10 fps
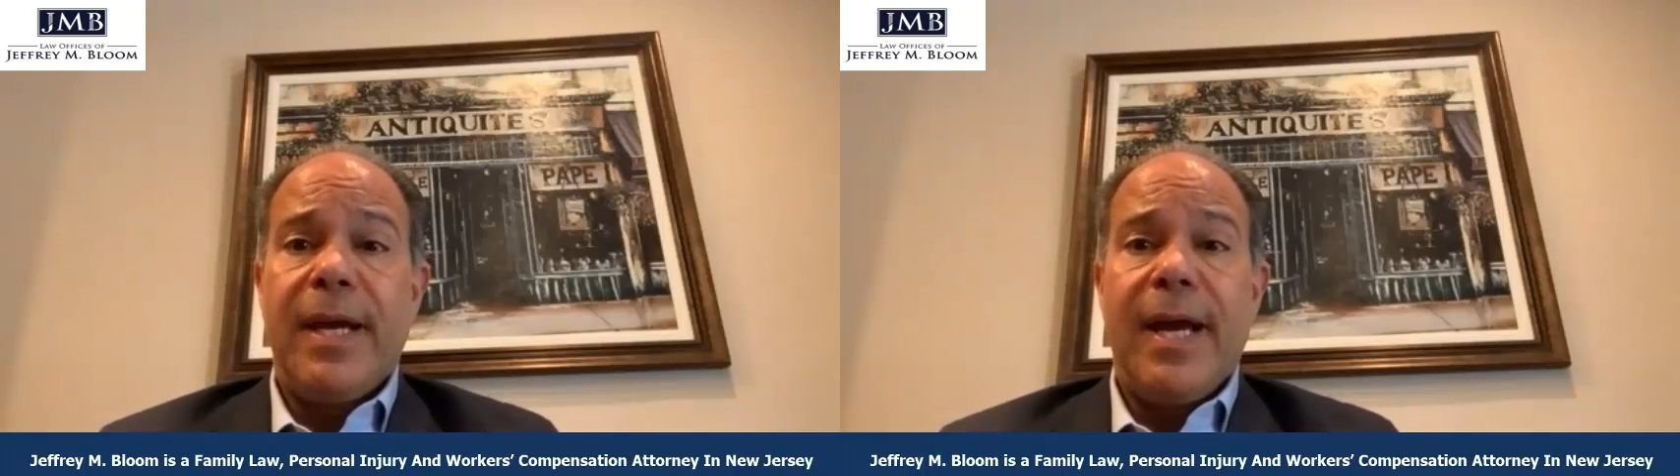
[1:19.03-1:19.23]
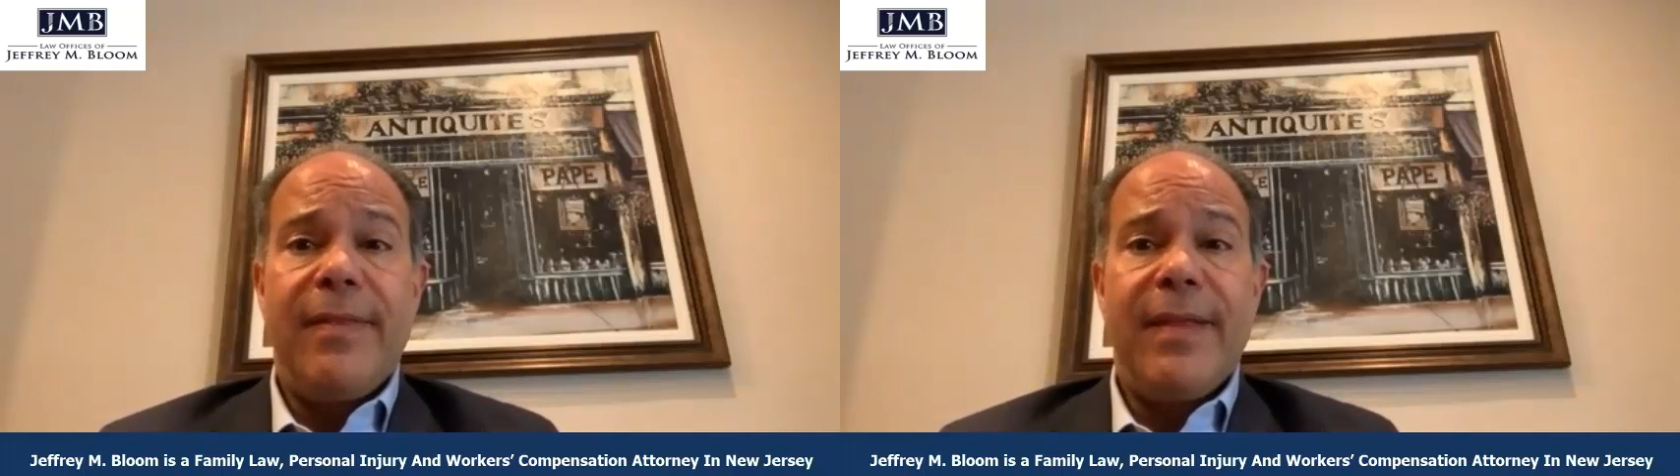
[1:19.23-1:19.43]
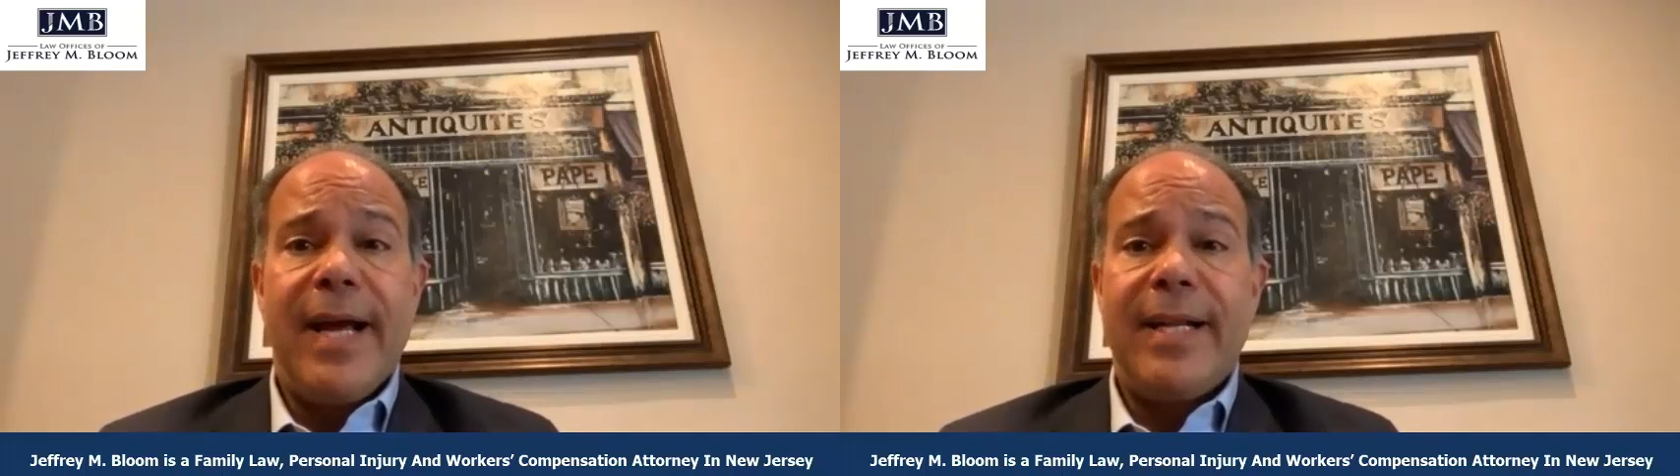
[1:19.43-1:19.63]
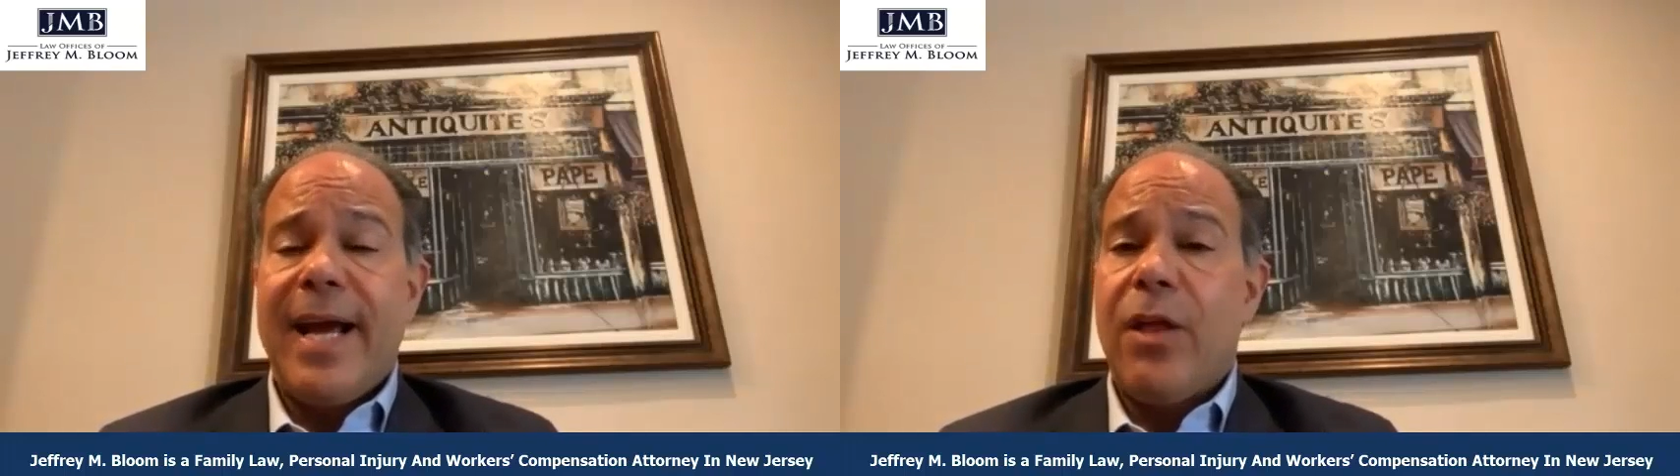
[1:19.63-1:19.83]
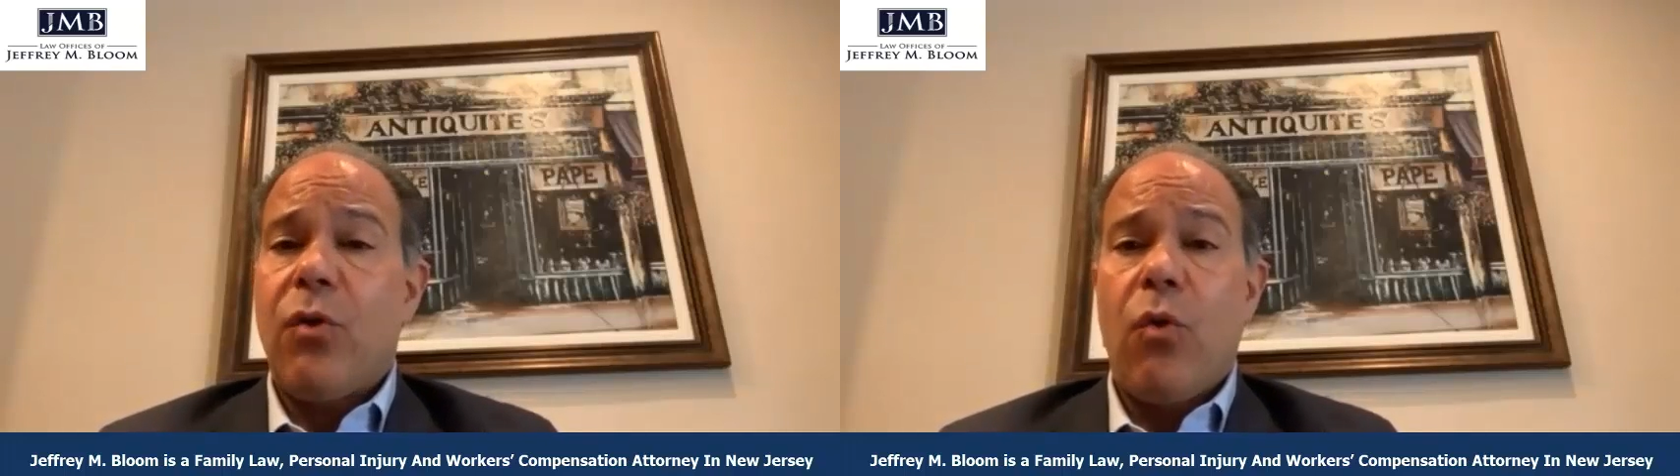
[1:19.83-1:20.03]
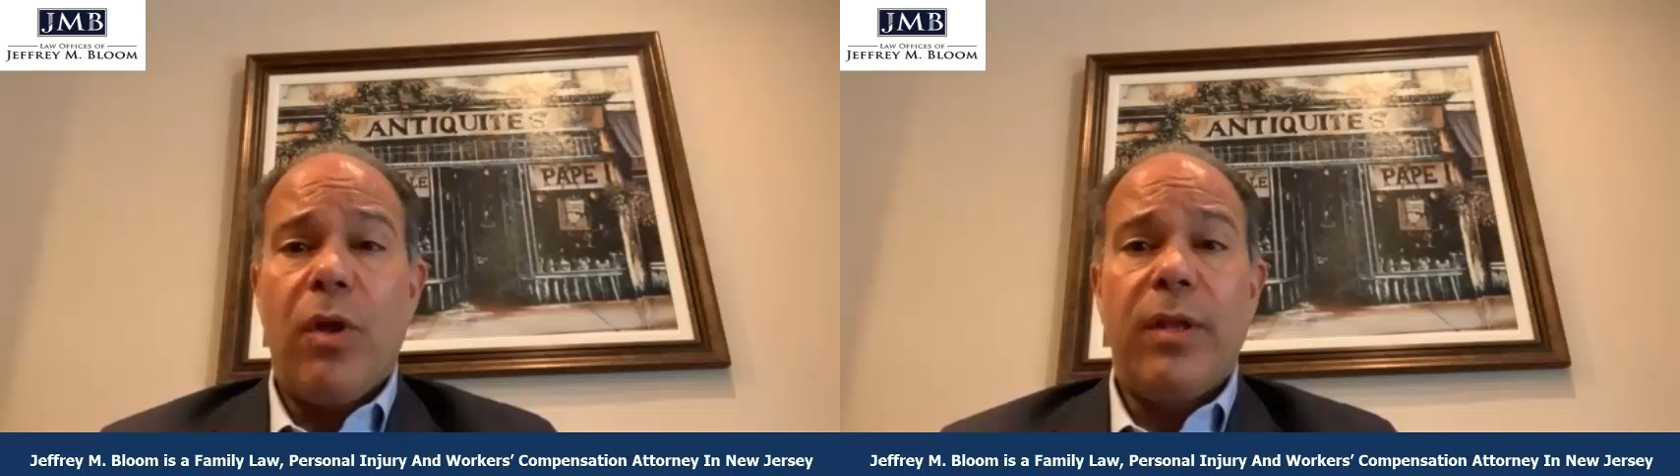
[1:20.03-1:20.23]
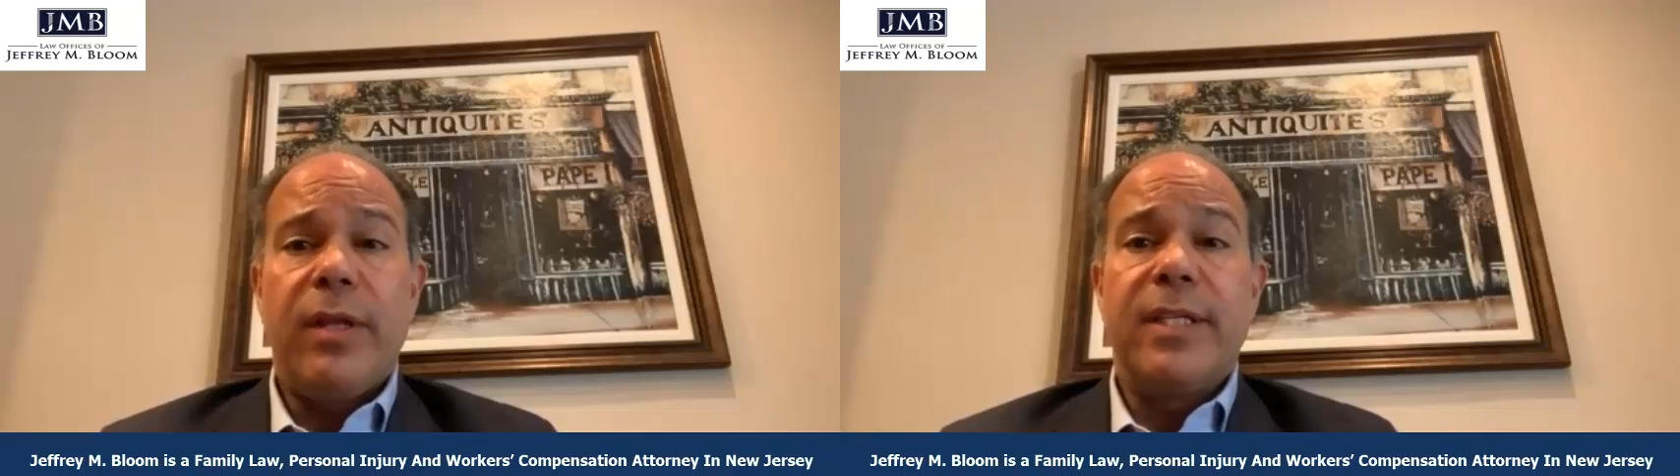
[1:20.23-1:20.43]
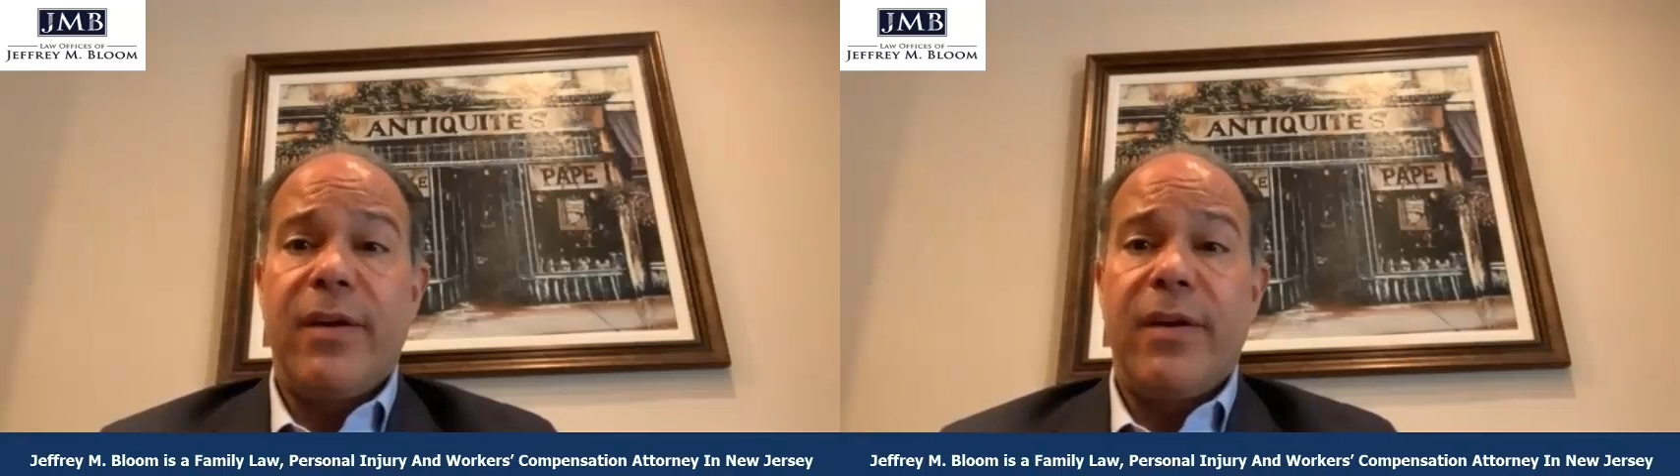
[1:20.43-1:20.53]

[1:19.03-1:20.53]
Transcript: And that alcohol is